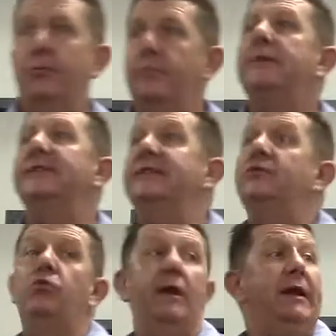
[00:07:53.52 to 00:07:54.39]
this is
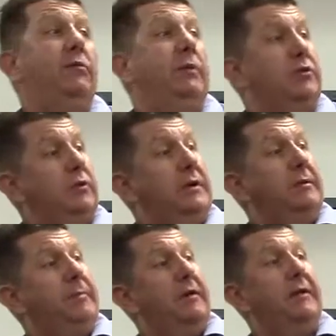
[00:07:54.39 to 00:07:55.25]
really, we're talking
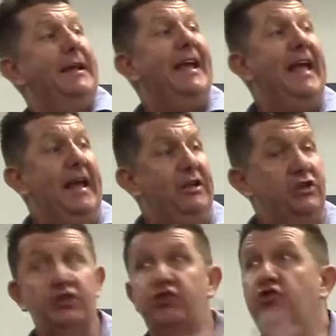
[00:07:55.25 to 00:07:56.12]
about
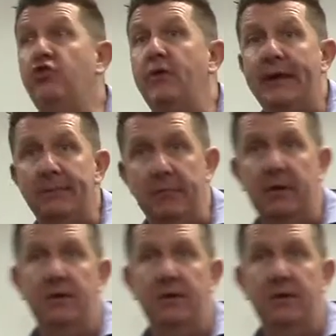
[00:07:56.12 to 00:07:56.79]
extreme.